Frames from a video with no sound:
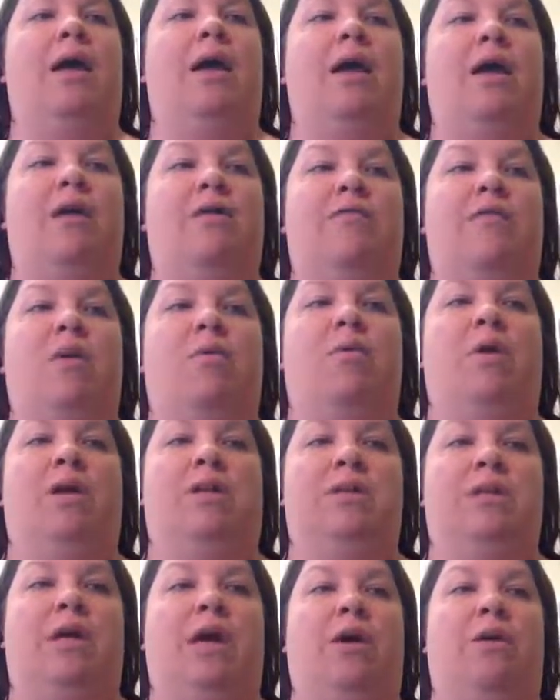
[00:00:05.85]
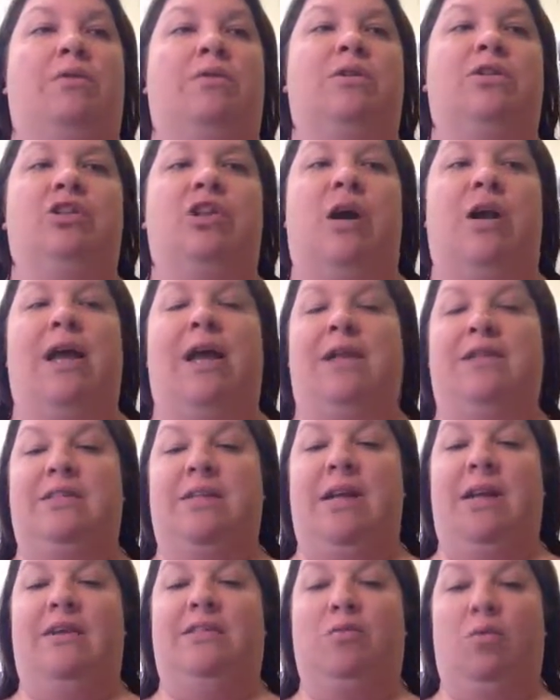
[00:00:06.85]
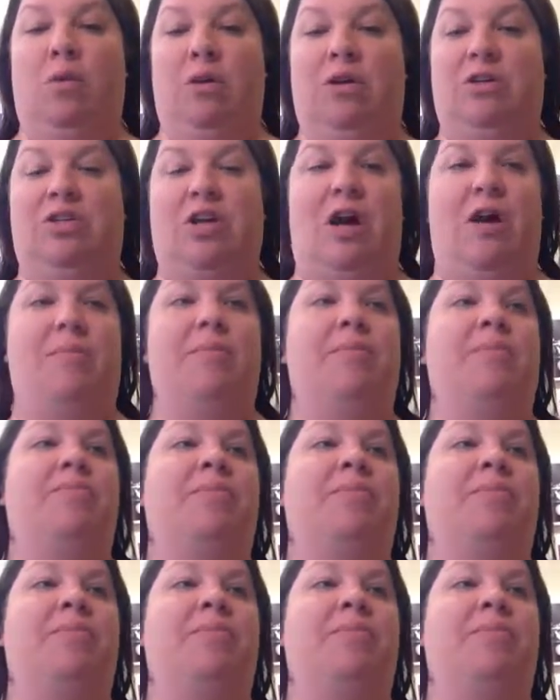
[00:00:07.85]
if I wanted to go to John Anthony's workshop.